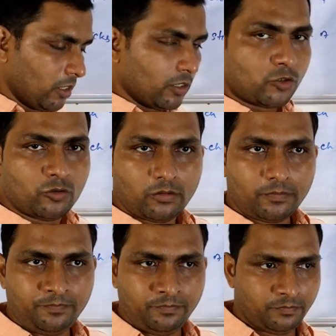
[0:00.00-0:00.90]
So
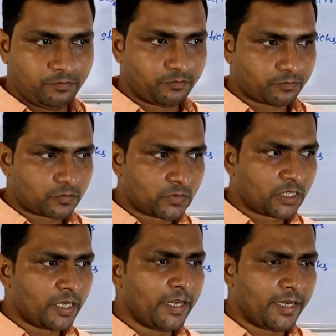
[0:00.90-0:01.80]

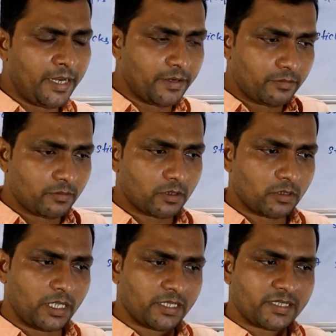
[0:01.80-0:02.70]
again,
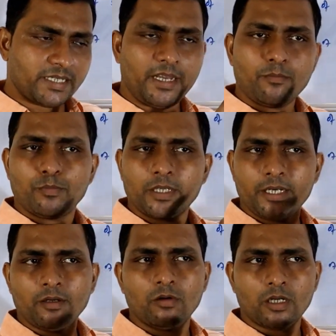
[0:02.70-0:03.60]
the same
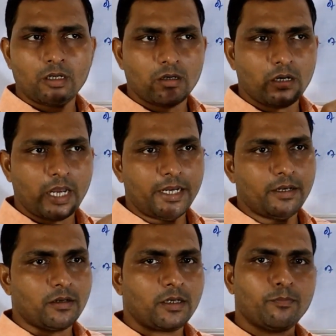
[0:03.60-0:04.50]
particular
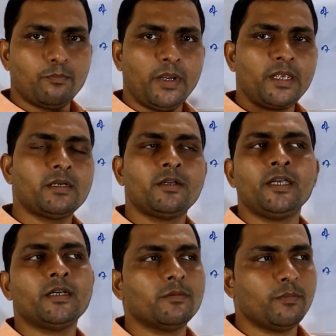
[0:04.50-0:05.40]
line may
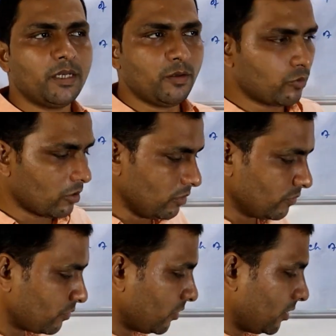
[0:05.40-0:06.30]
create many
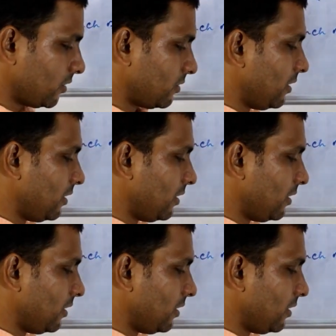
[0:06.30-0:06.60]
problems for us.